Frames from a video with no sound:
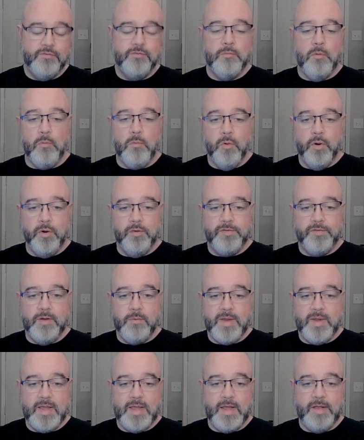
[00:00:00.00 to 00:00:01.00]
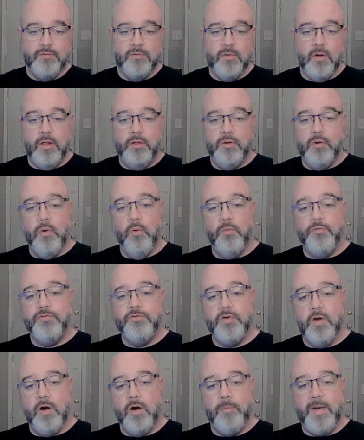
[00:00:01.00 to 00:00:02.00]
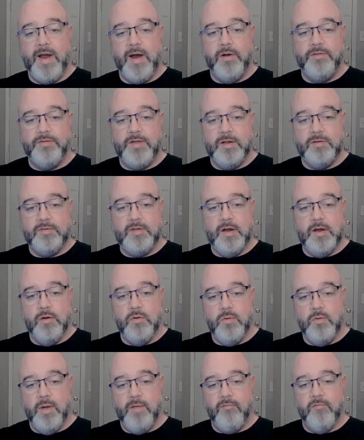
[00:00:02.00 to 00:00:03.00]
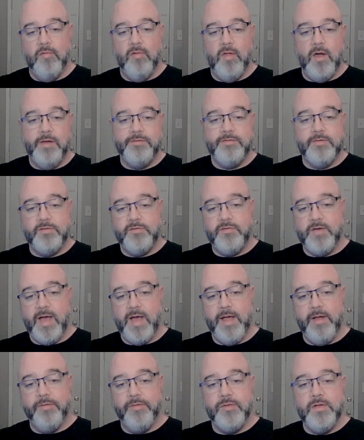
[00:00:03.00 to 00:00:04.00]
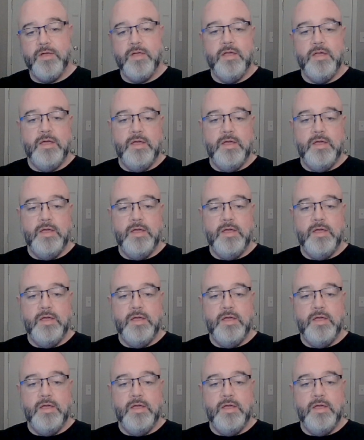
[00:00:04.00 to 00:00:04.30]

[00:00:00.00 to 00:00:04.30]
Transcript: this is Memorial Day weekend, so all the Gold Star parents out there who have lost a child